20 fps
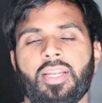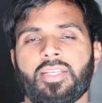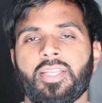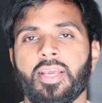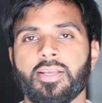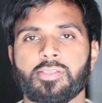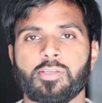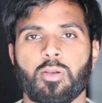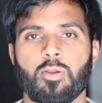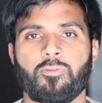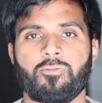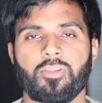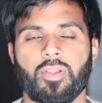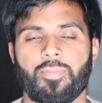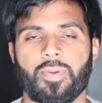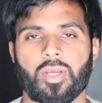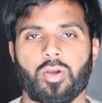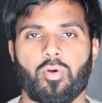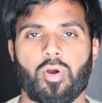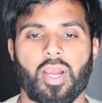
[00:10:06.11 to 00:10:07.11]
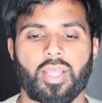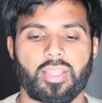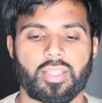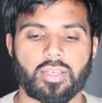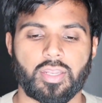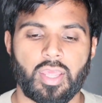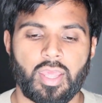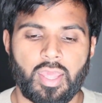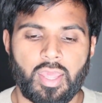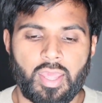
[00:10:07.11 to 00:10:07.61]
it takes you to Flamingo
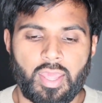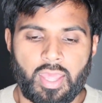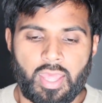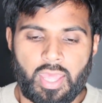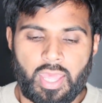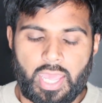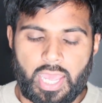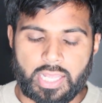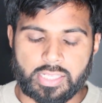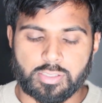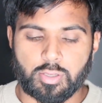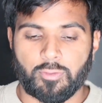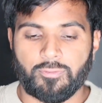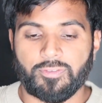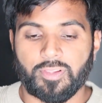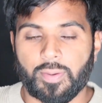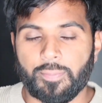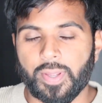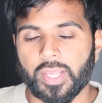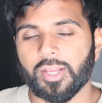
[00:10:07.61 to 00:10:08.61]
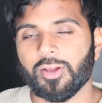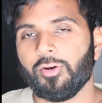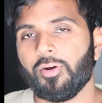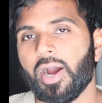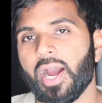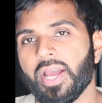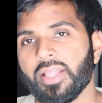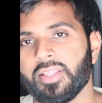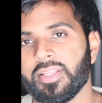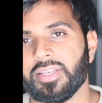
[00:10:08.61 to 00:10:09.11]
Island. And so Flamingo
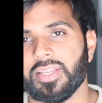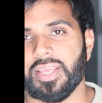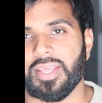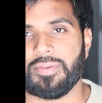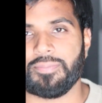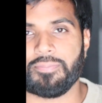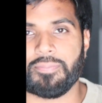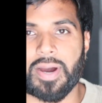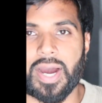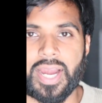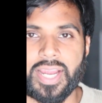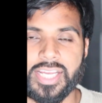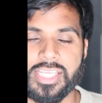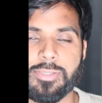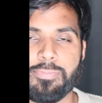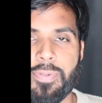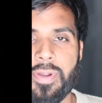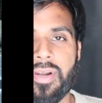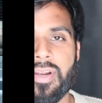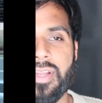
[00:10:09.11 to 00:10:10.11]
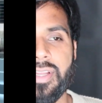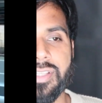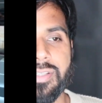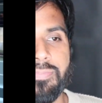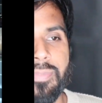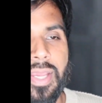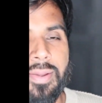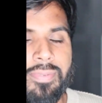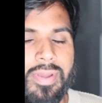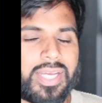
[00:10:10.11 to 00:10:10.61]
Island, in my experience,
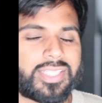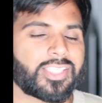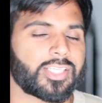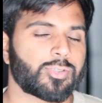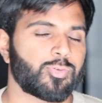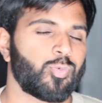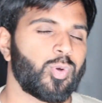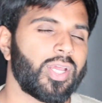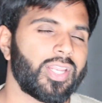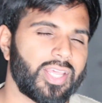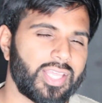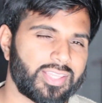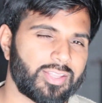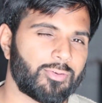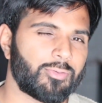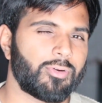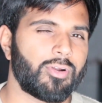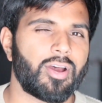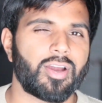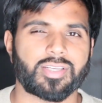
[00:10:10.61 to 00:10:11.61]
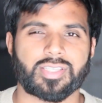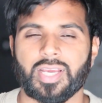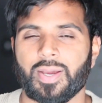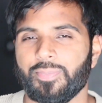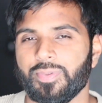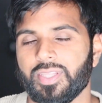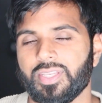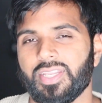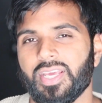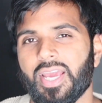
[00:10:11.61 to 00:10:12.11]
maybe I just went at the wrong
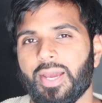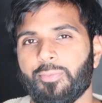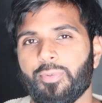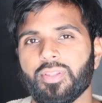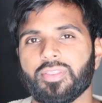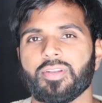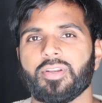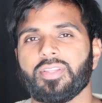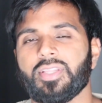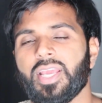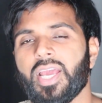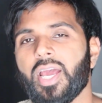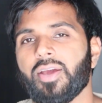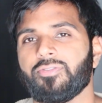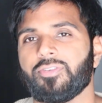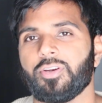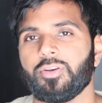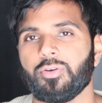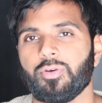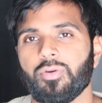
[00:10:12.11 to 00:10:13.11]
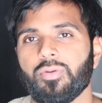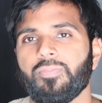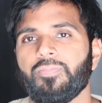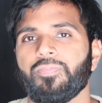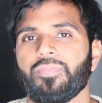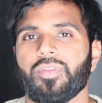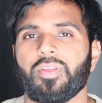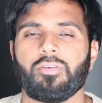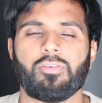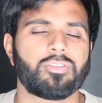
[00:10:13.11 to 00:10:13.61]
time of the day. I went there in the afternoon.
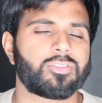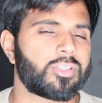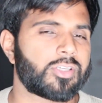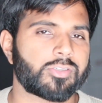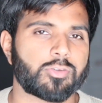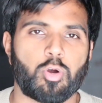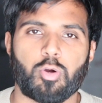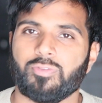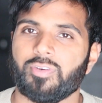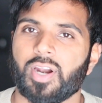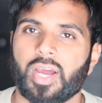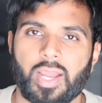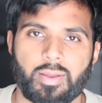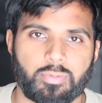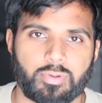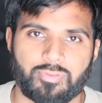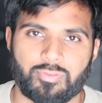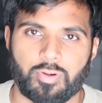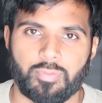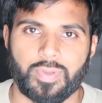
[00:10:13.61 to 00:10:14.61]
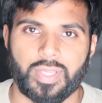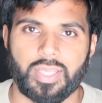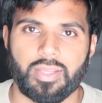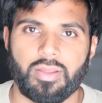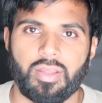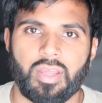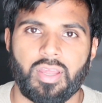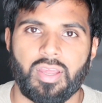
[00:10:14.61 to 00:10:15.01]
It was just overhyped for me.